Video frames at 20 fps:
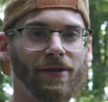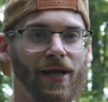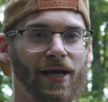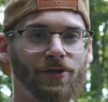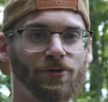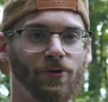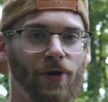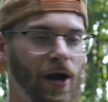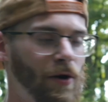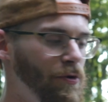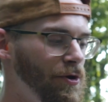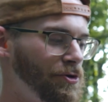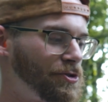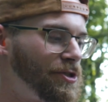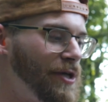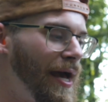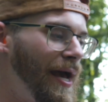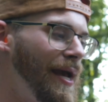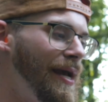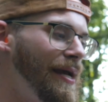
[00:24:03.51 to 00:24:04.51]
That's what I will
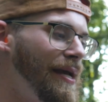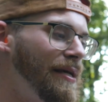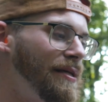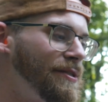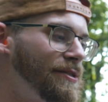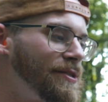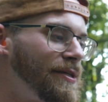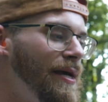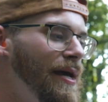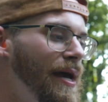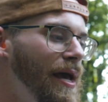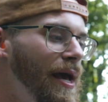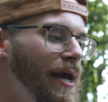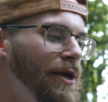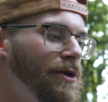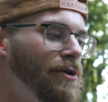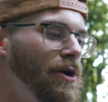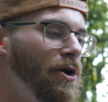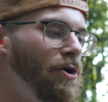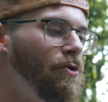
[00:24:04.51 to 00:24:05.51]
say is,
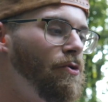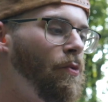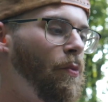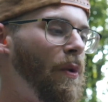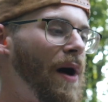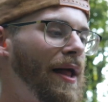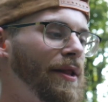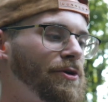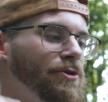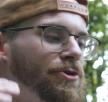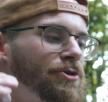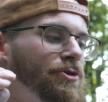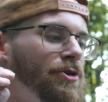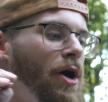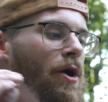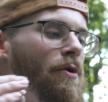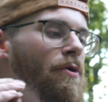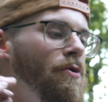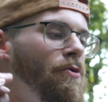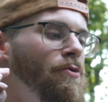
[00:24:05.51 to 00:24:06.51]
you know, while there's
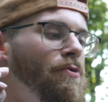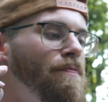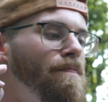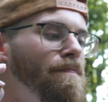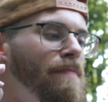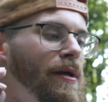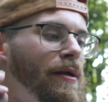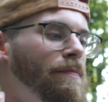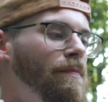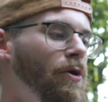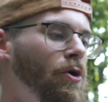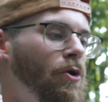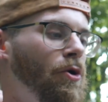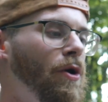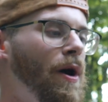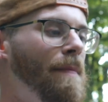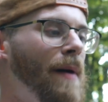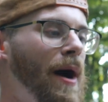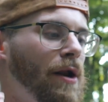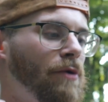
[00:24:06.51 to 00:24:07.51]
so minimal
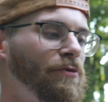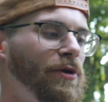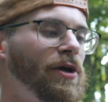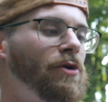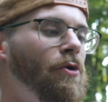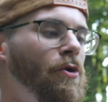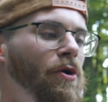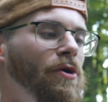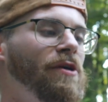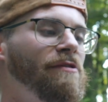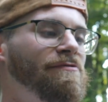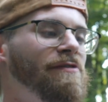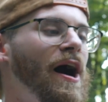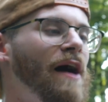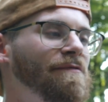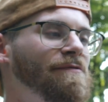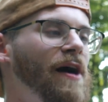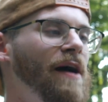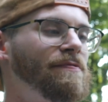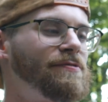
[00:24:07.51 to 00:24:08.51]
amount of recoil in a
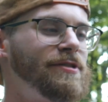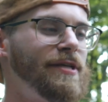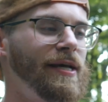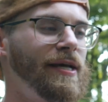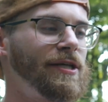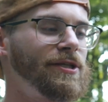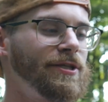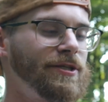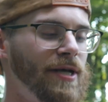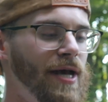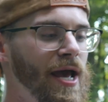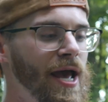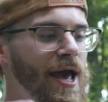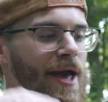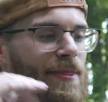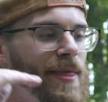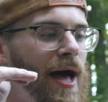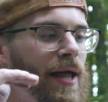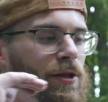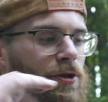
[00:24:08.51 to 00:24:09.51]
5.56,
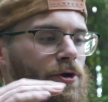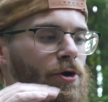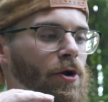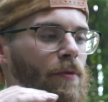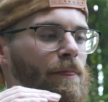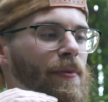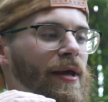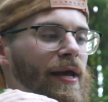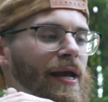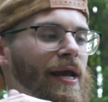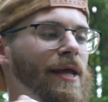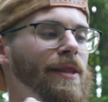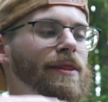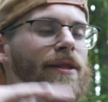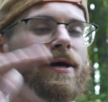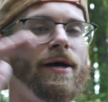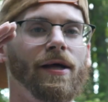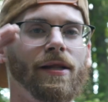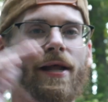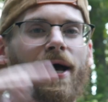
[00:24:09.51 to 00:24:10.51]
that little bit in
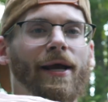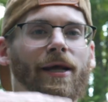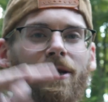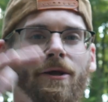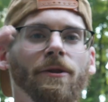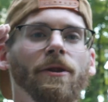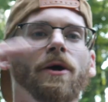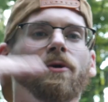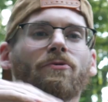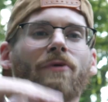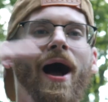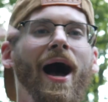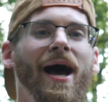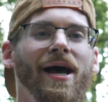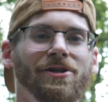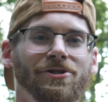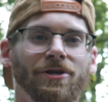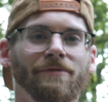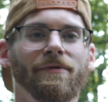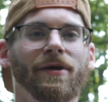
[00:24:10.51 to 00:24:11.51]
the
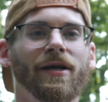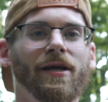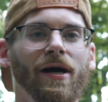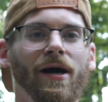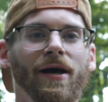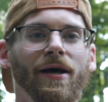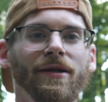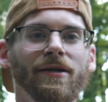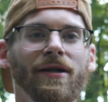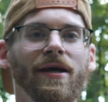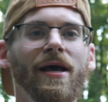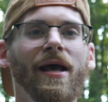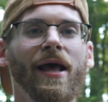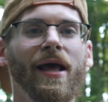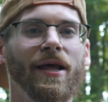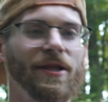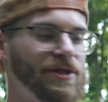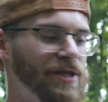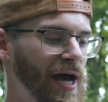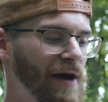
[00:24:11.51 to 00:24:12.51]
rise of the gun
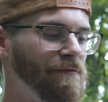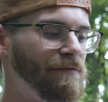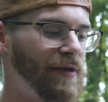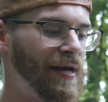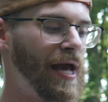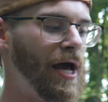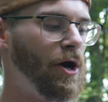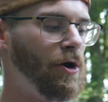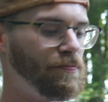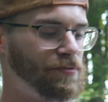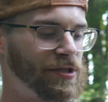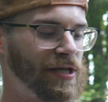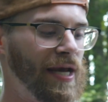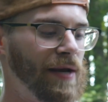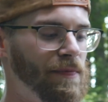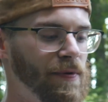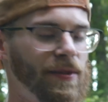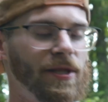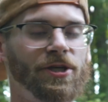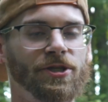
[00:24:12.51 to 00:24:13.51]
definitely helps
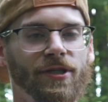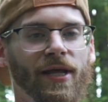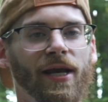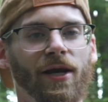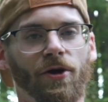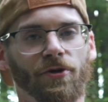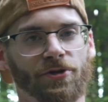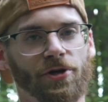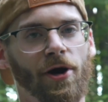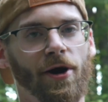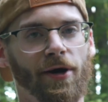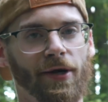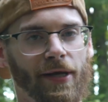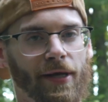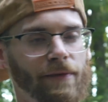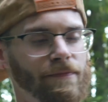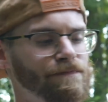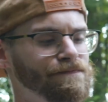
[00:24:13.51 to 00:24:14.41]
keeping this thing on target.